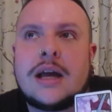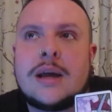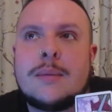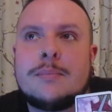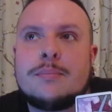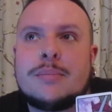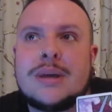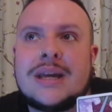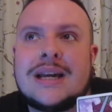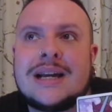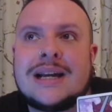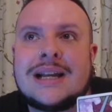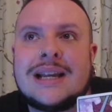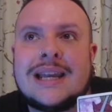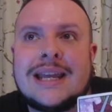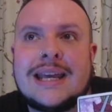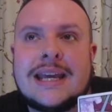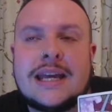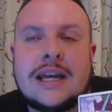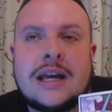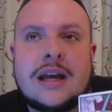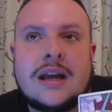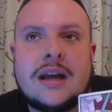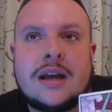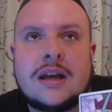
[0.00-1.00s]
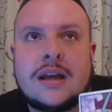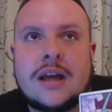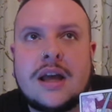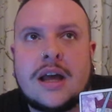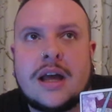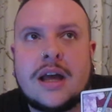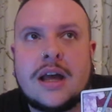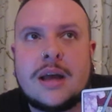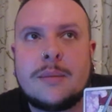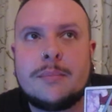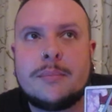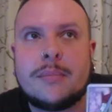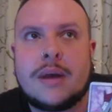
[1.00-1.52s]
be clear
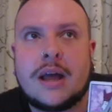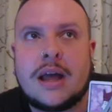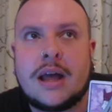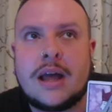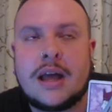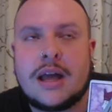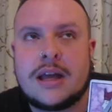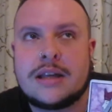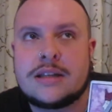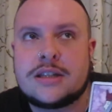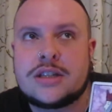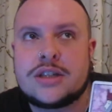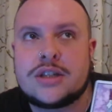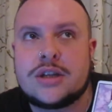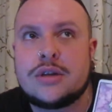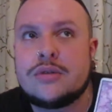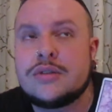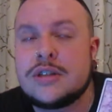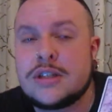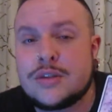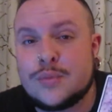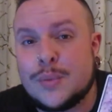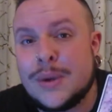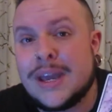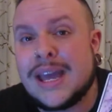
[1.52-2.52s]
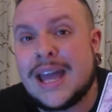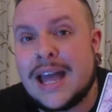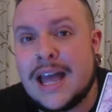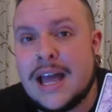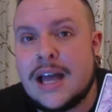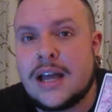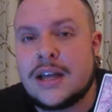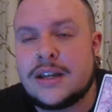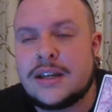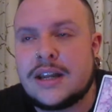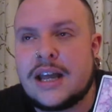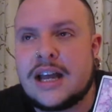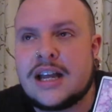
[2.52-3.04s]
as soon as we
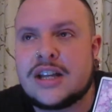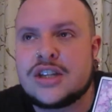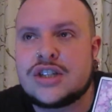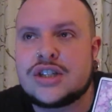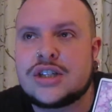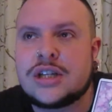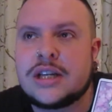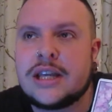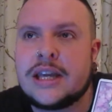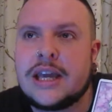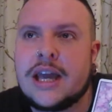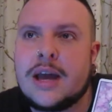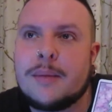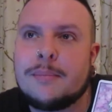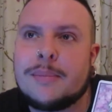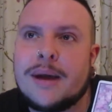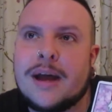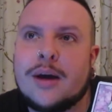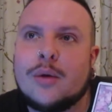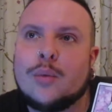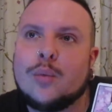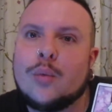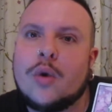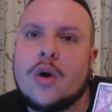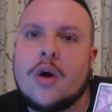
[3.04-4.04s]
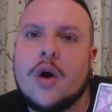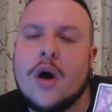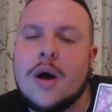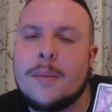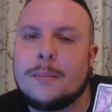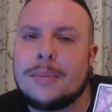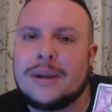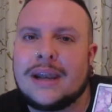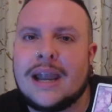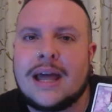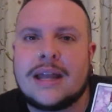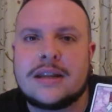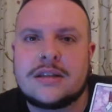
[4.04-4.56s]
can actually about what our
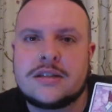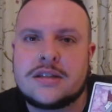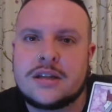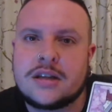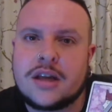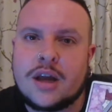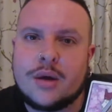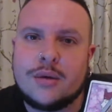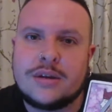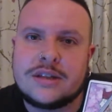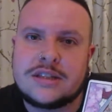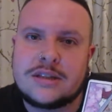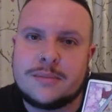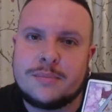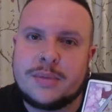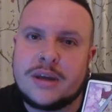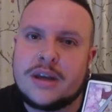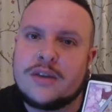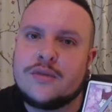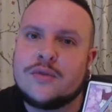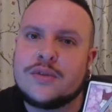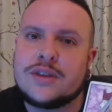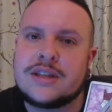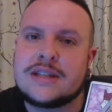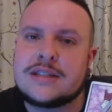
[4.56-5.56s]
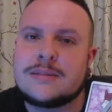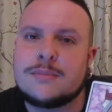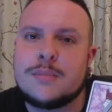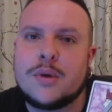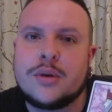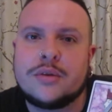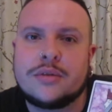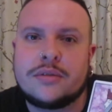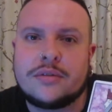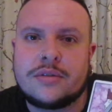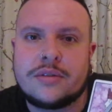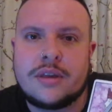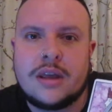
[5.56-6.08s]
plans are going to be for this
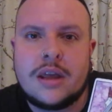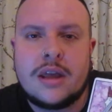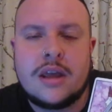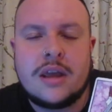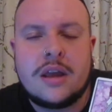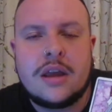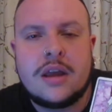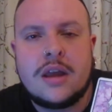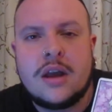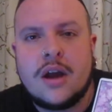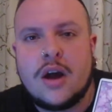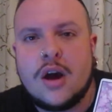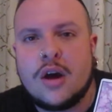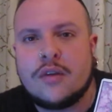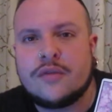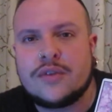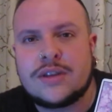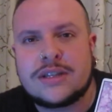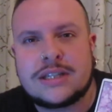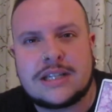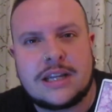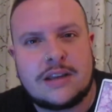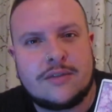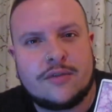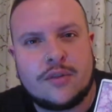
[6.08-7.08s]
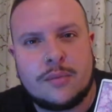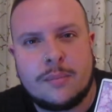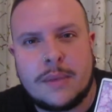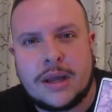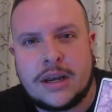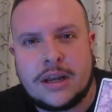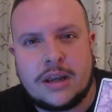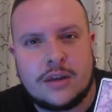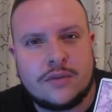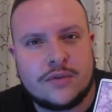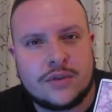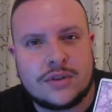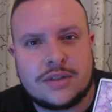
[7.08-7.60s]
month. Obviously for
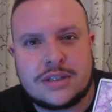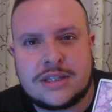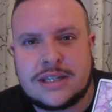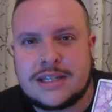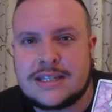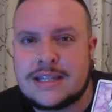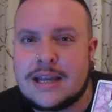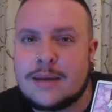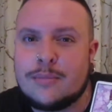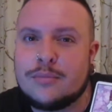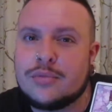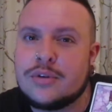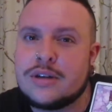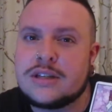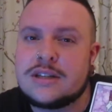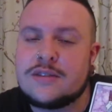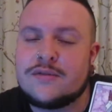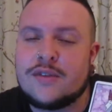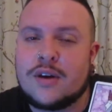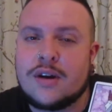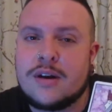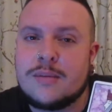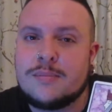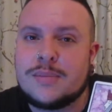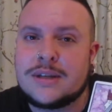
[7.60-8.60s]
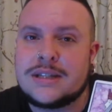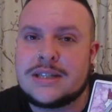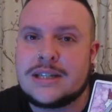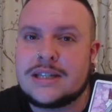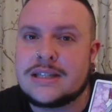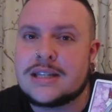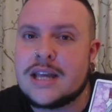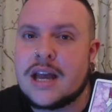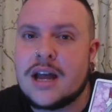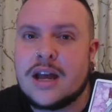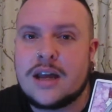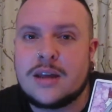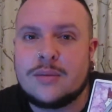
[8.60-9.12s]
many of us, December is a very busy
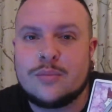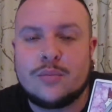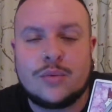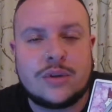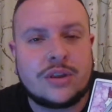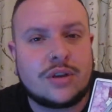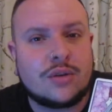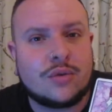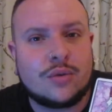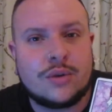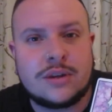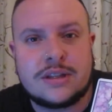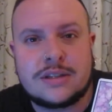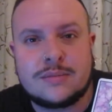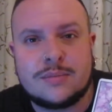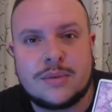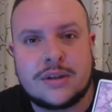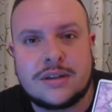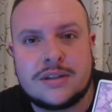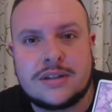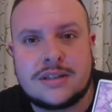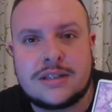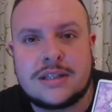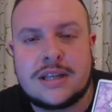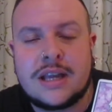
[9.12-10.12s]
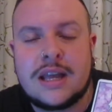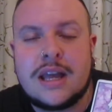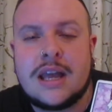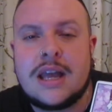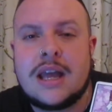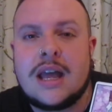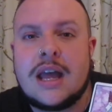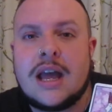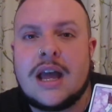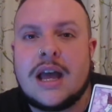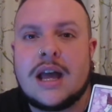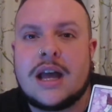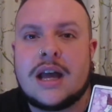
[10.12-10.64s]
time with Christmas,
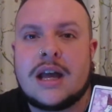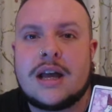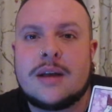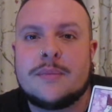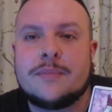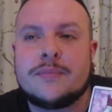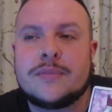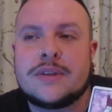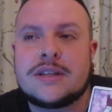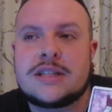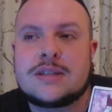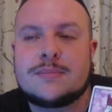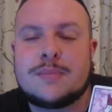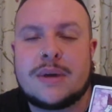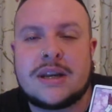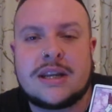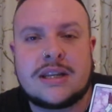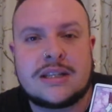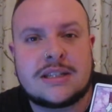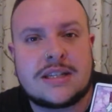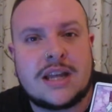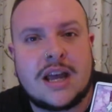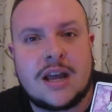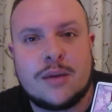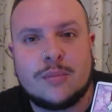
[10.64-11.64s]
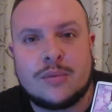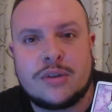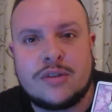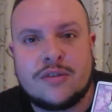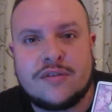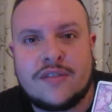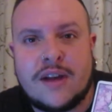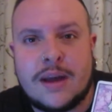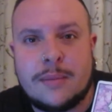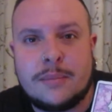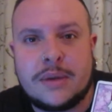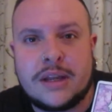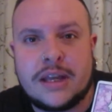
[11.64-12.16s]
spending time with
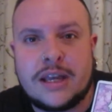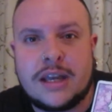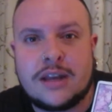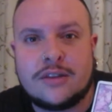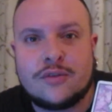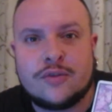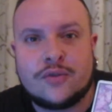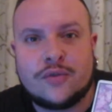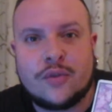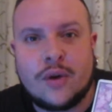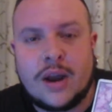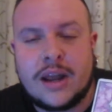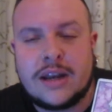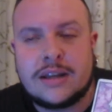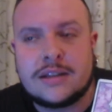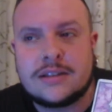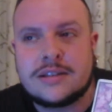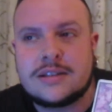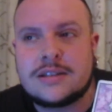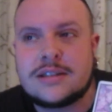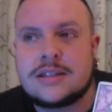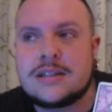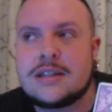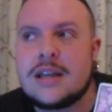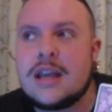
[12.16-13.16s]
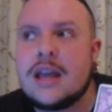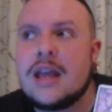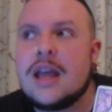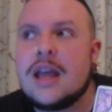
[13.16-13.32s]
family and friends,